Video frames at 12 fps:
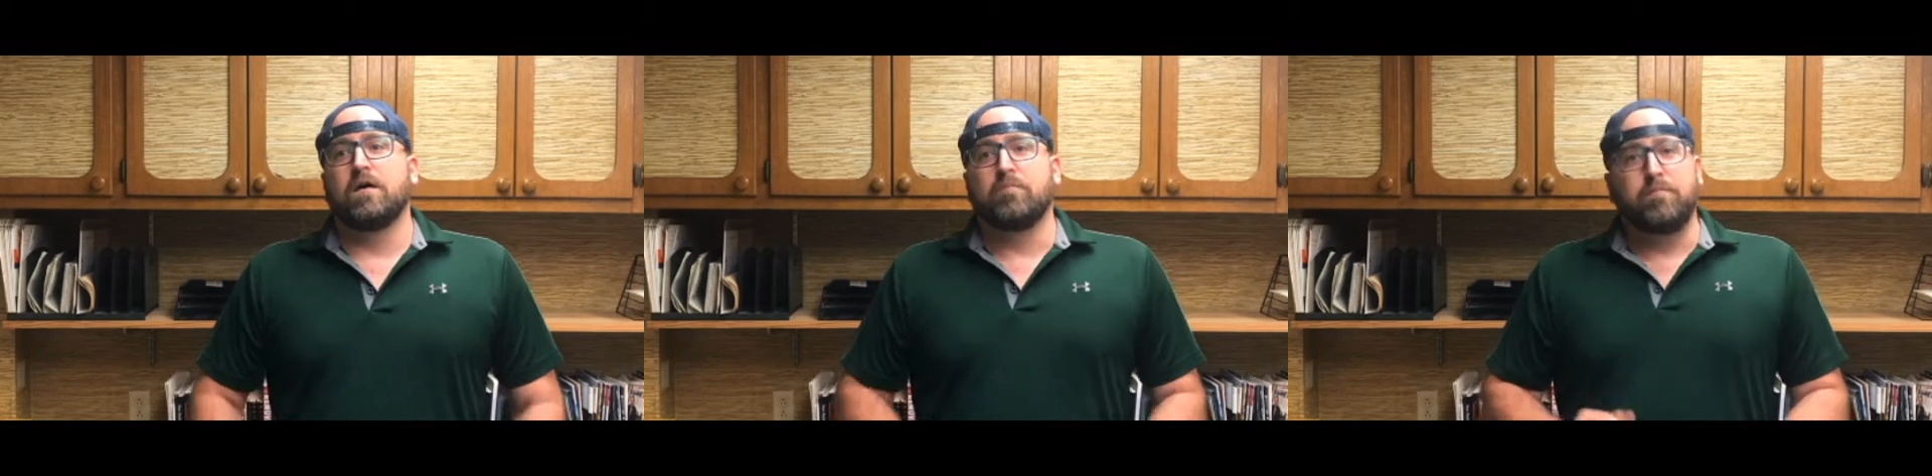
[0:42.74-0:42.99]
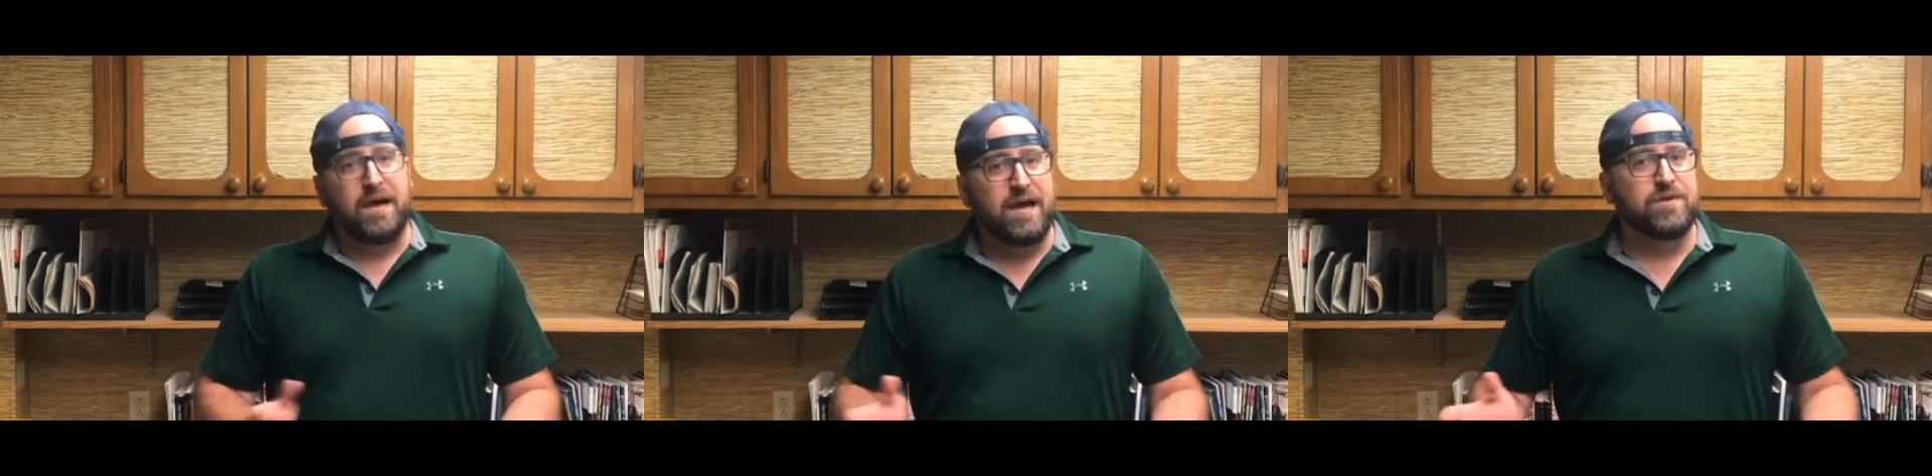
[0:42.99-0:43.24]

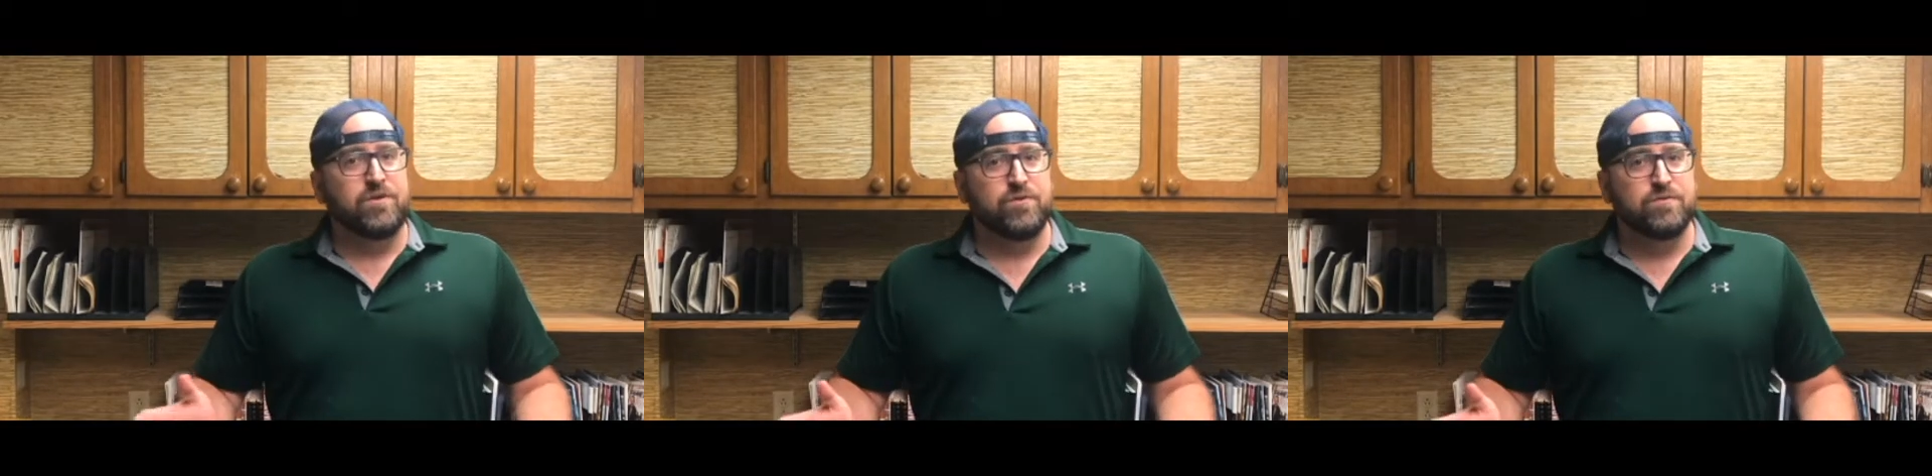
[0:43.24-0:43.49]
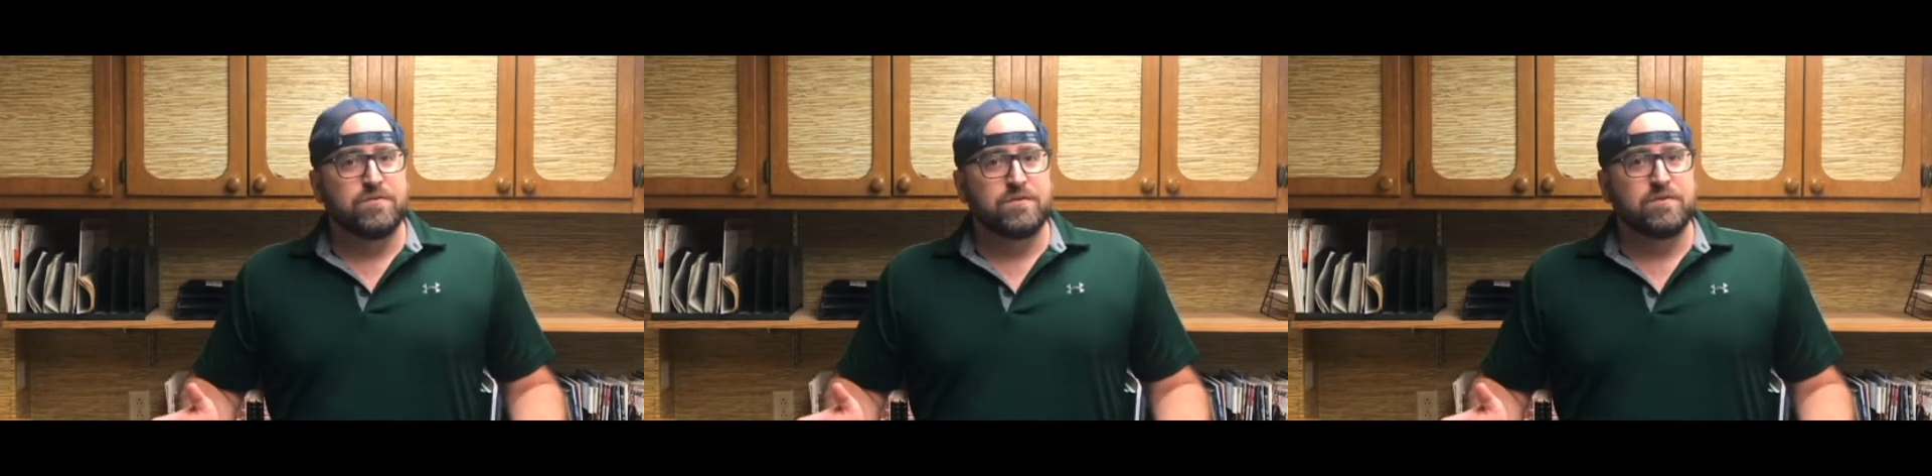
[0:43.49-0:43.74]
bad
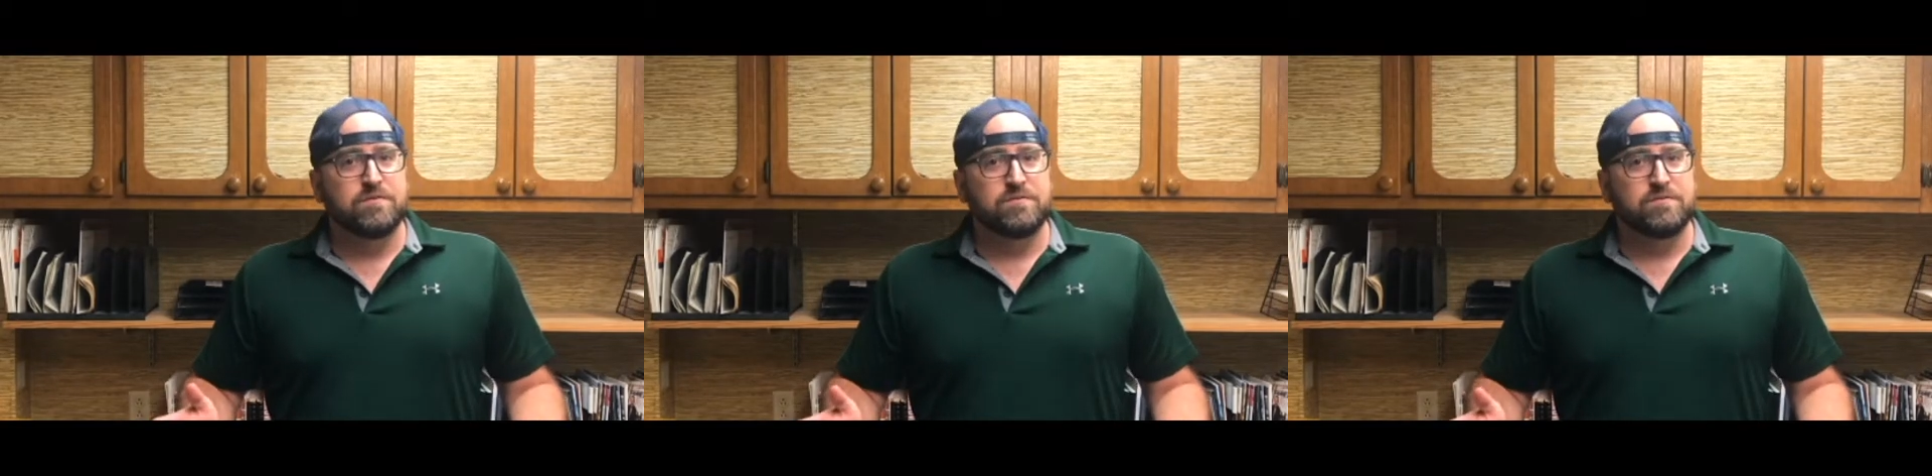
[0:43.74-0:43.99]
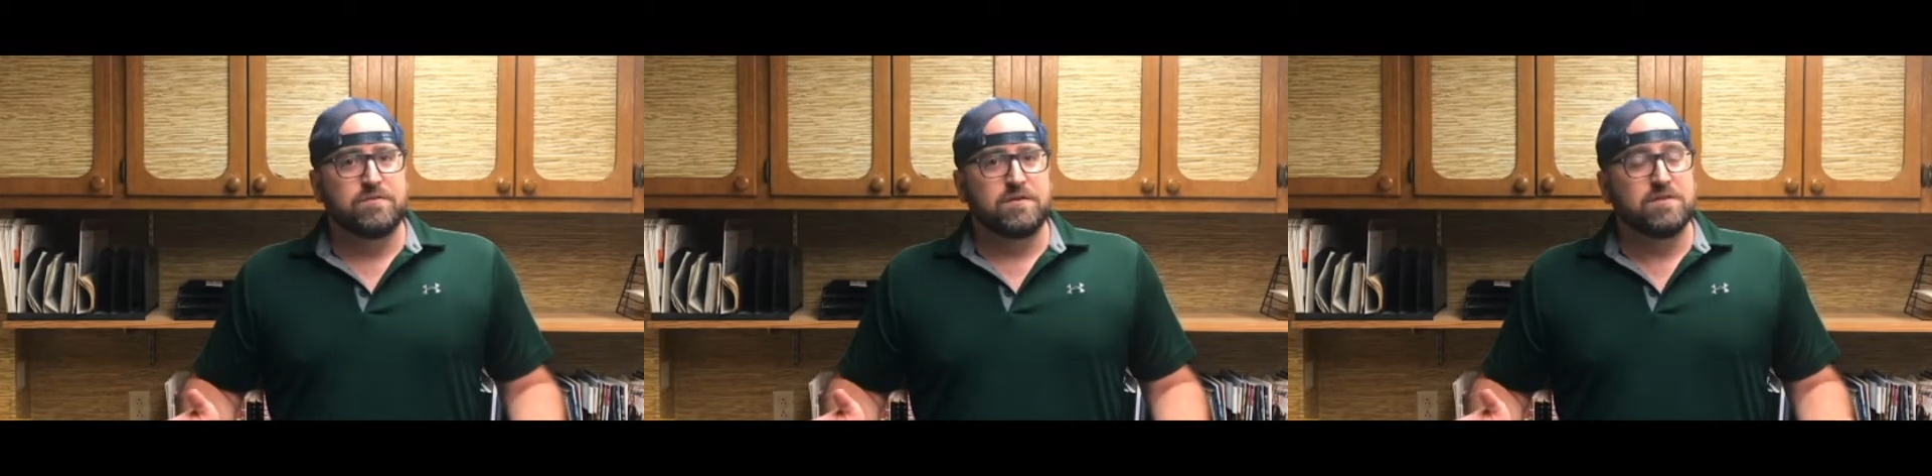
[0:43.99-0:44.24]
news,
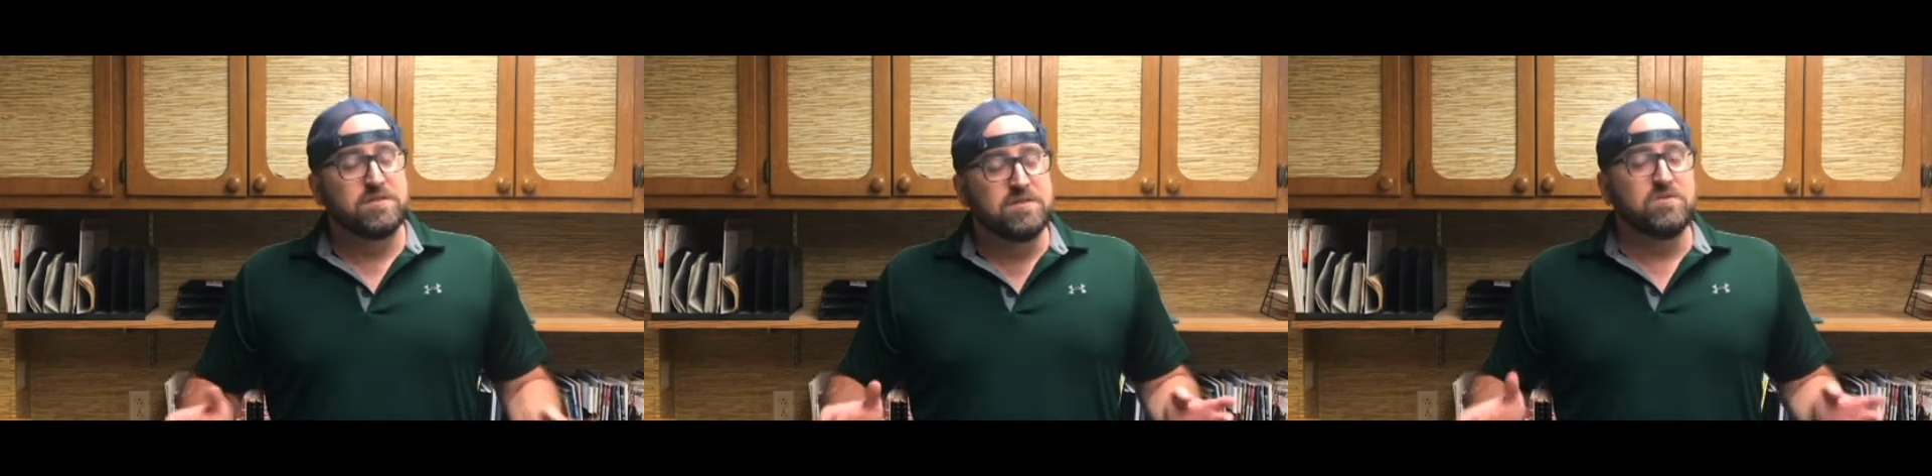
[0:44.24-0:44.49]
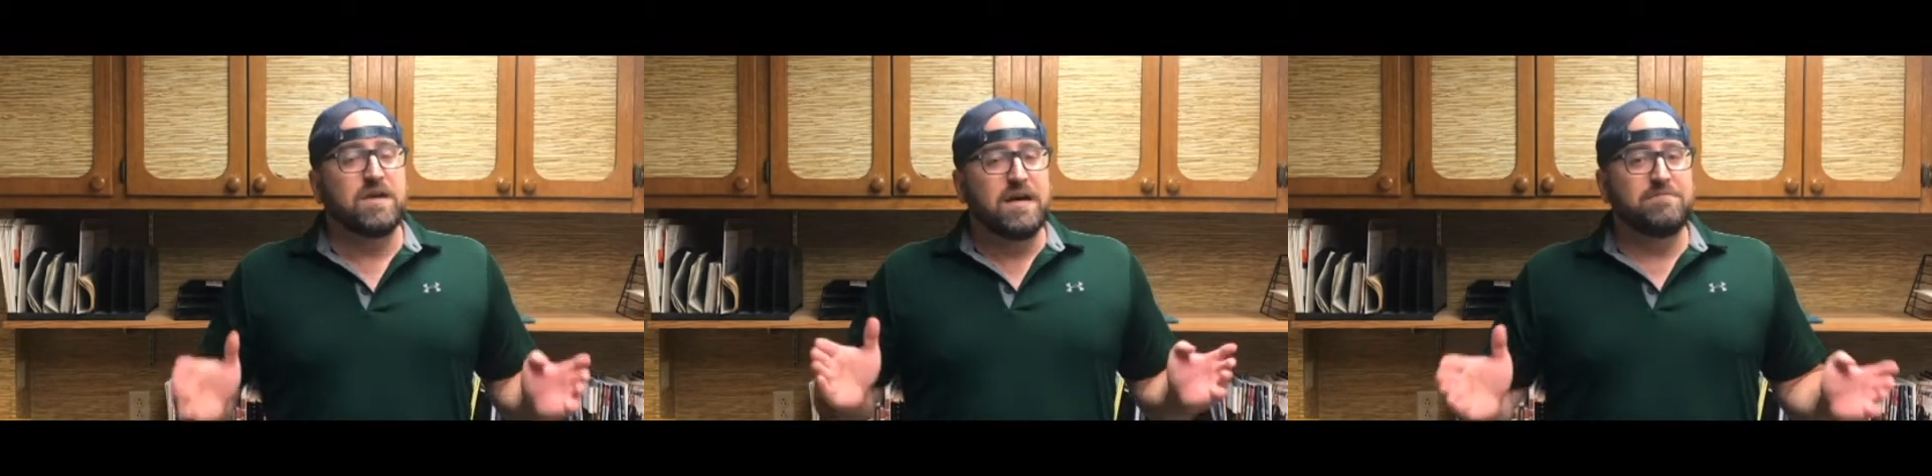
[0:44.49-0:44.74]

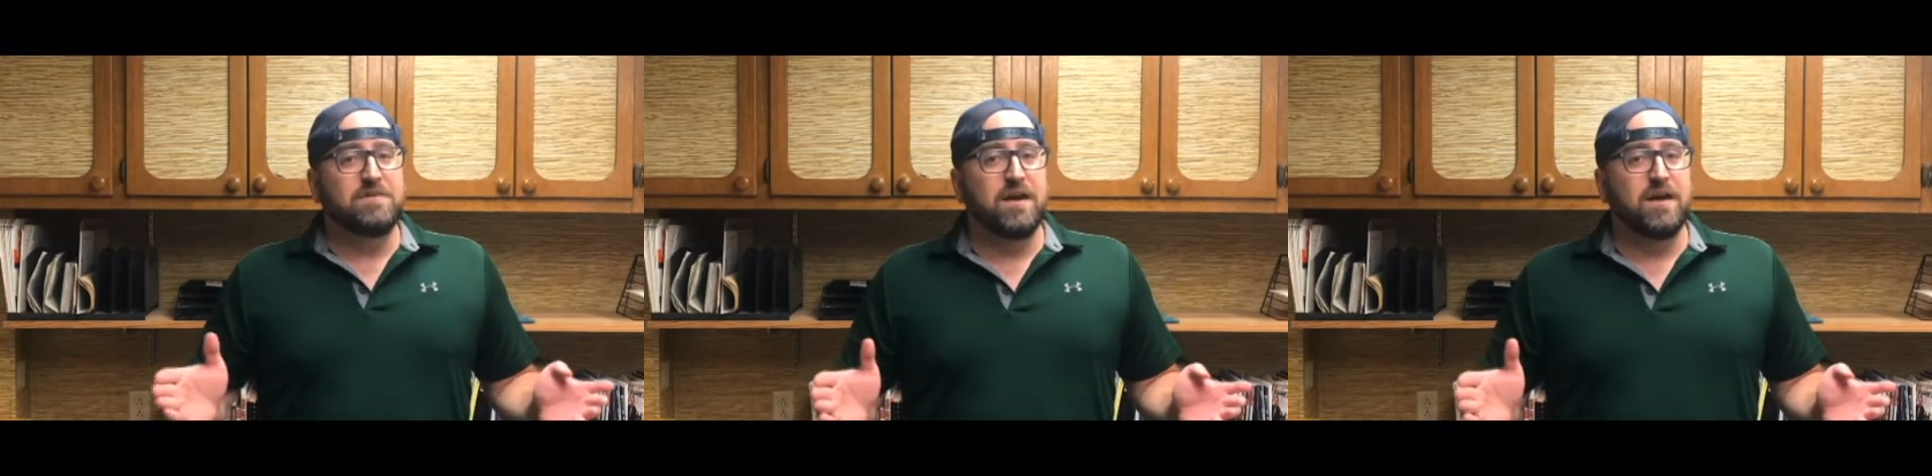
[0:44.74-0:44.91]
still have